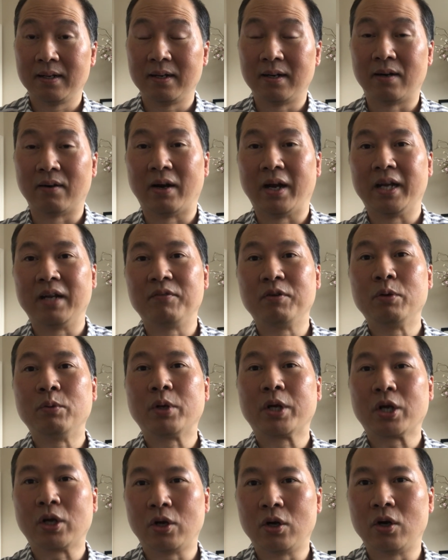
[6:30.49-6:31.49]
All right, if you
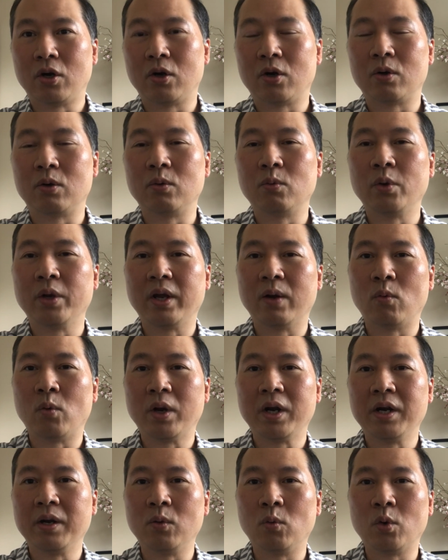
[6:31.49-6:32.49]
recall,
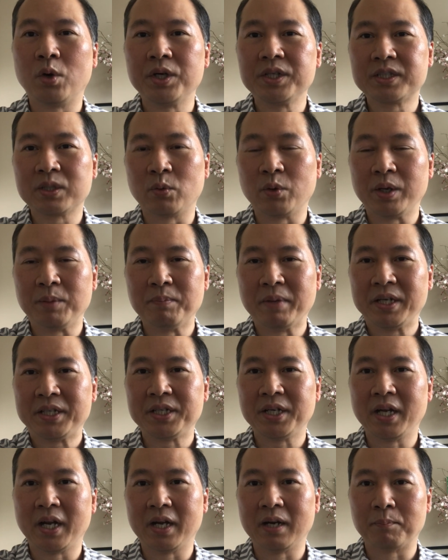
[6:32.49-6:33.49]
one of the words that we
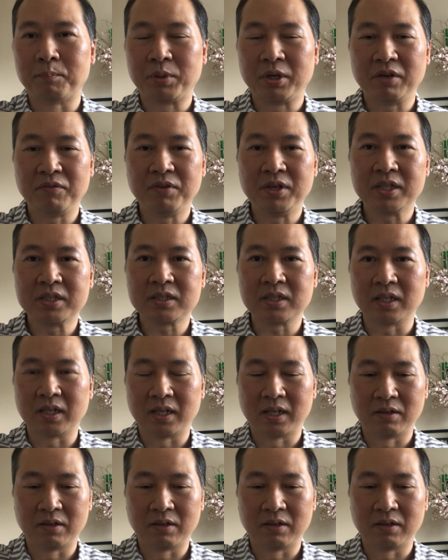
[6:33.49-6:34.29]
mentioned in a previous